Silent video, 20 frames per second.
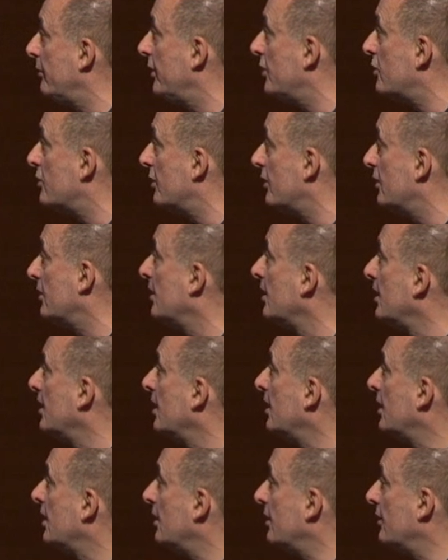region
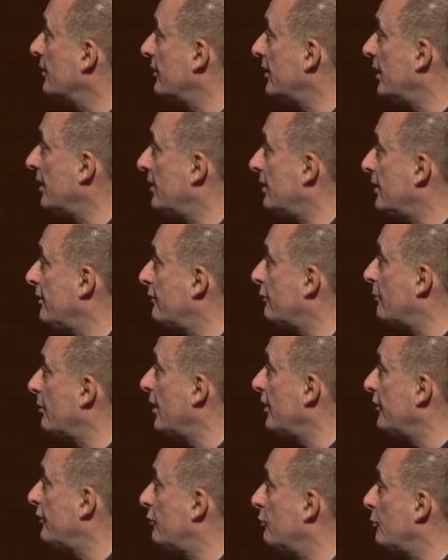that gives
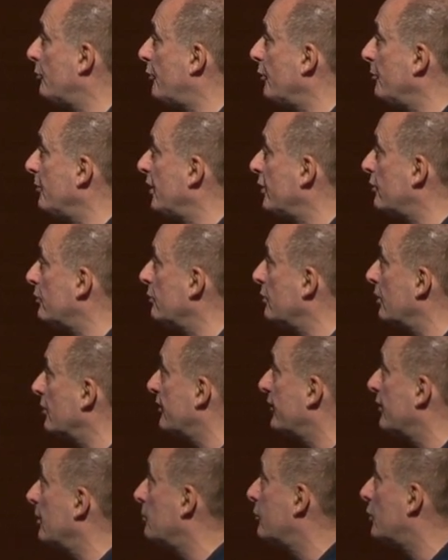rise to premature
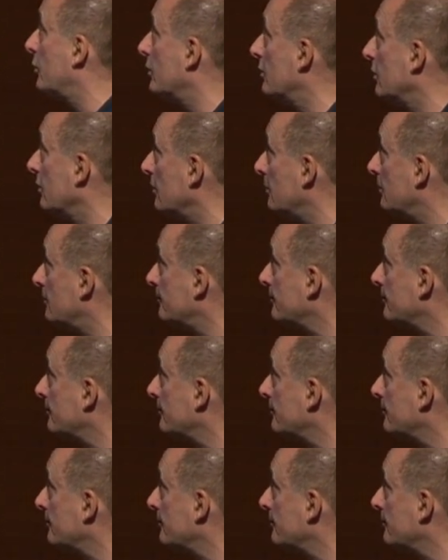stop codon.